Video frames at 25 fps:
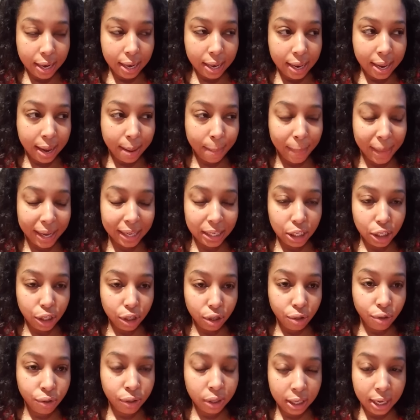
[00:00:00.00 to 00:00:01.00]
that my
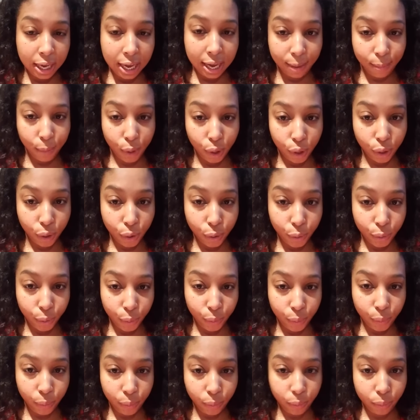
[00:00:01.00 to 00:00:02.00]
children came
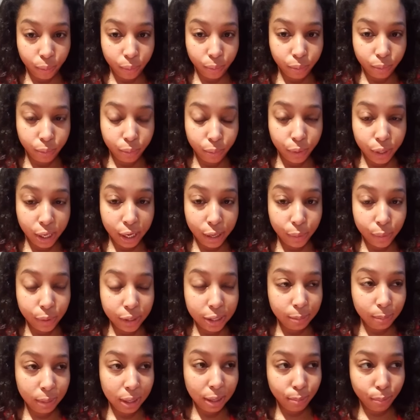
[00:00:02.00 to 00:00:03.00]
home there
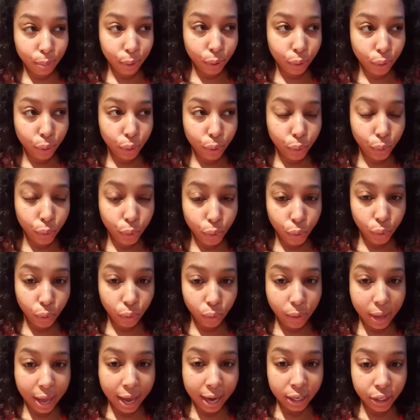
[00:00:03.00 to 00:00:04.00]
was people who
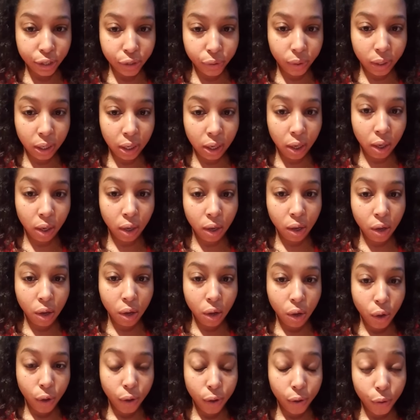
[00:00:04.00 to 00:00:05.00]
actually
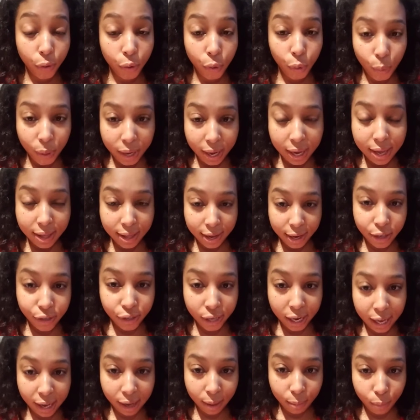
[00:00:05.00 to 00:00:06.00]
quit their
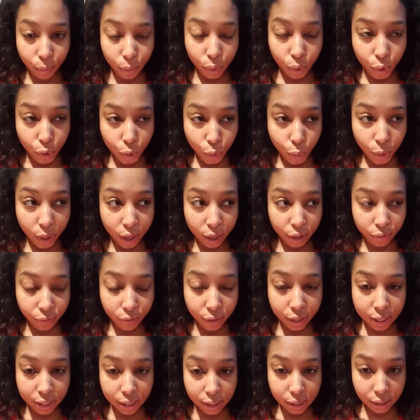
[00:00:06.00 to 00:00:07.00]
job who worked
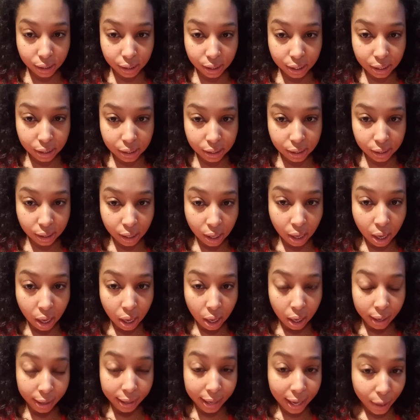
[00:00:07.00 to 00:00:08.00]
for this this
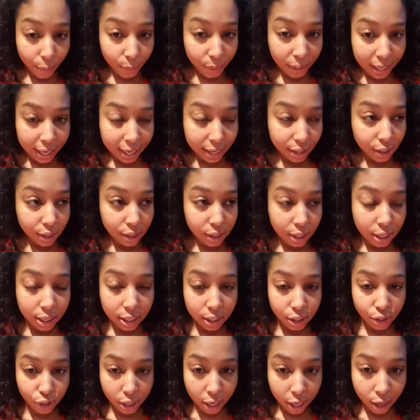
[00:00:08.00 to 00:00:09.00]
county agency
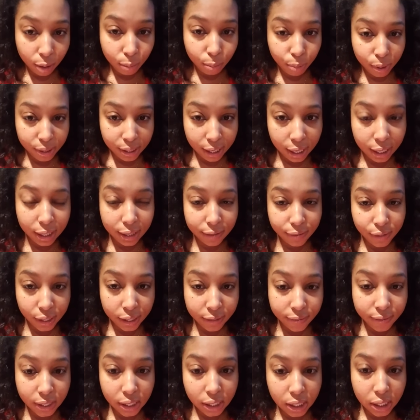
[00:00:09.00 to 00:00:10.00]
this child protective
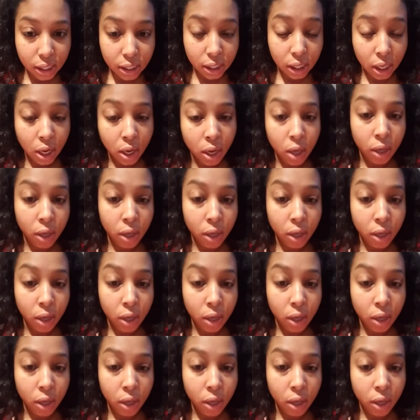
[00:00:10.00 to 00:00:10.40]
services